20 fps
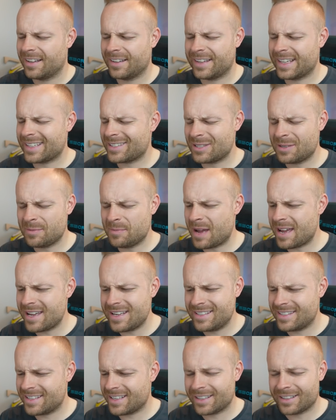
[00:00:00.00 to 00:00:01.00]
That's
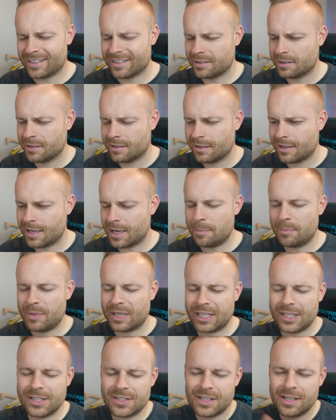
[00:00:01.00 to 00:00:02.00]
amazing, uh,
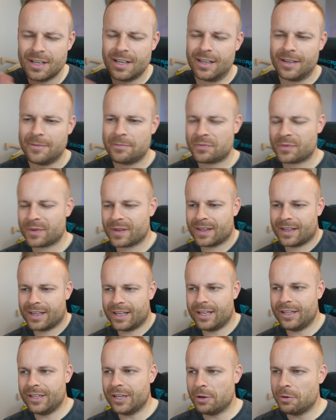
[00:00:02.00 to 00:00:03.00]
because,
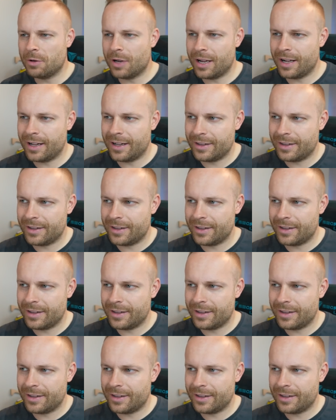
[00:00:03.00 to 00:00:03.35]
you know, uh,